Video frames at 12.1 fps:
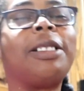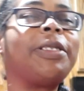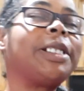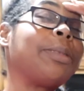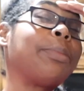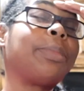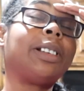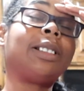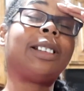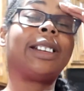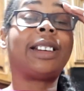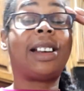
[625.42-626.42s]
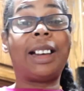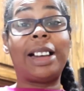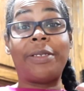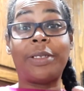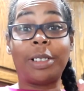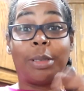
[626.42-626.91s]
of it, but like I
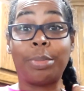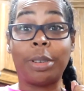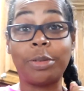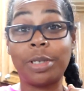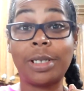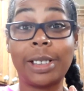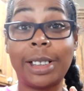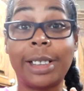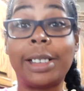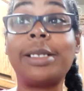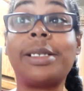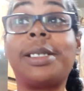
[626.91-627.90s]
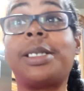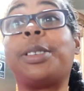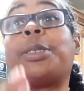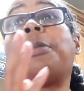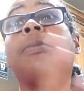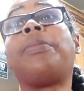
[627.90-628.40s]
haven't approached it yet.
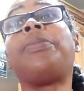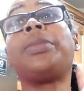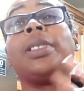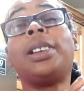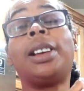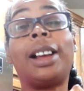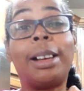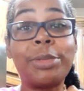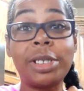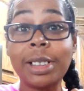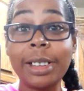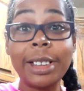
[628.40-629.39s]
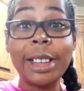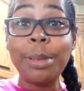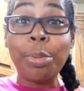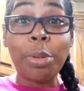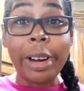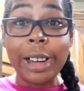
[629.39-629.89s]
So I'm just gonna
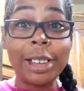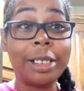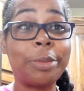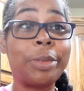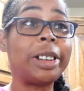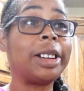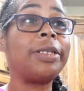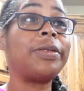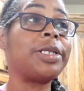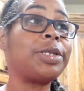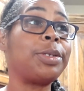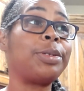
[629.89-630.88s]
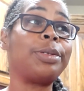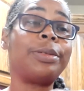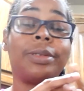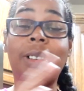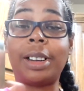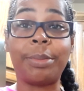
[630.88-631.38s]
keep riding the wave
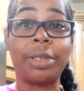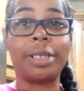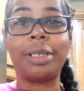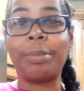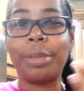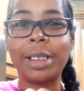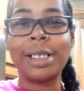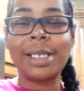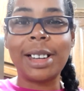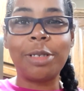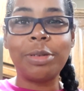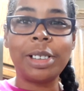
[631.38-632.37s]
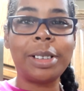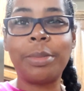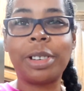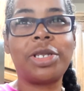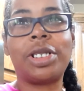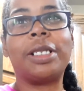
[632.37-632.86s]
until I'm done. But it's not really
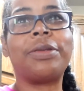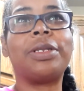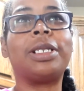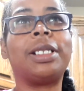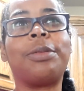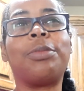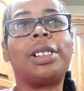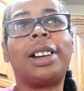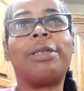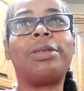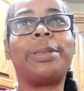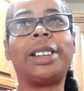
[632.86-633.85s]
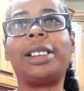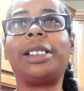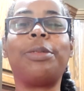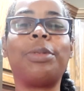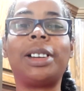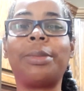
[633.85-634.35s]
much different than what I would make
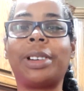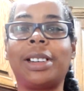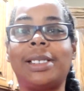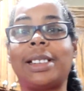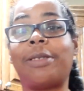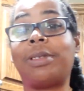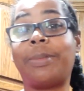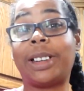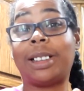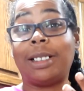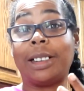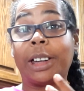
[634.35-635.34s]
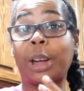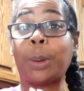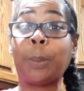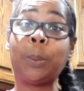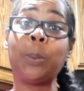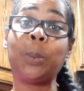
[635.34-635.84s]
anyway, because I would make like
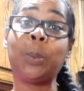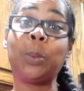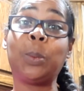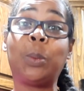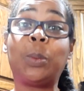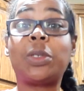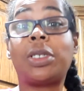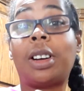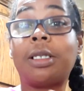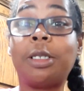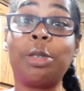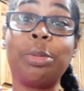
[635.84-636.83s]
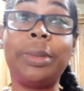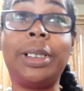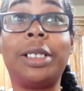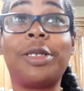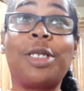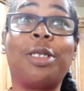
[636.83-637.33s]
taco
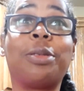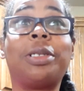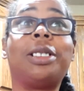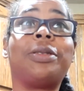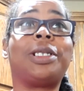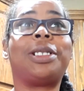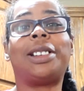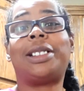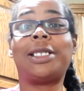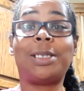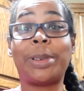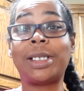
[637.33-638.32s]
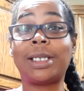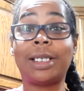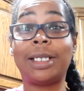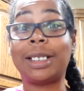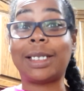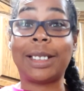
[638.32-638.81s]
meat or whatever, and it's
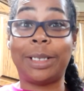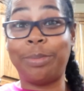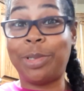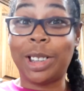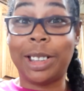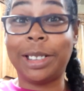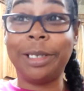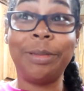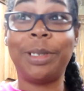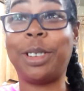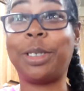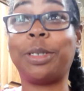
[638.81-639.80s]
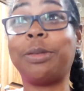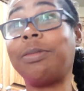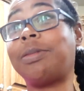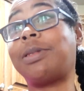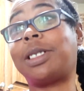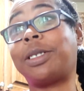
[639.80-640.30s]
basically the same thing, you know.
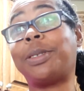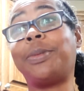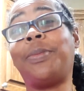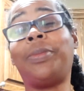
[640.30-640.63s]
So